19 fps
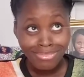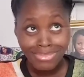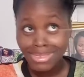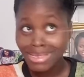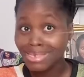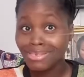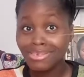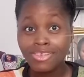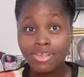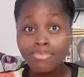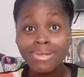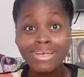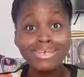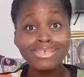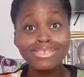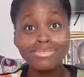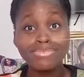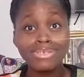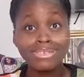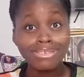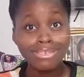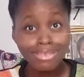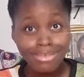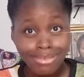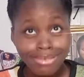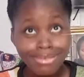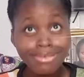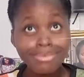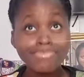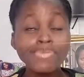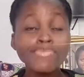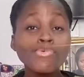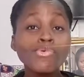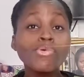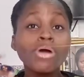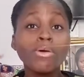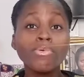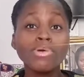Yes, not my age mates.
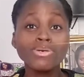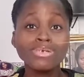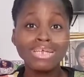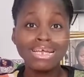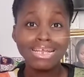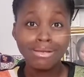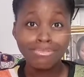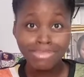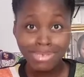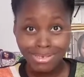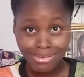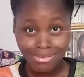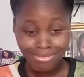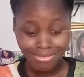People who are way older than me.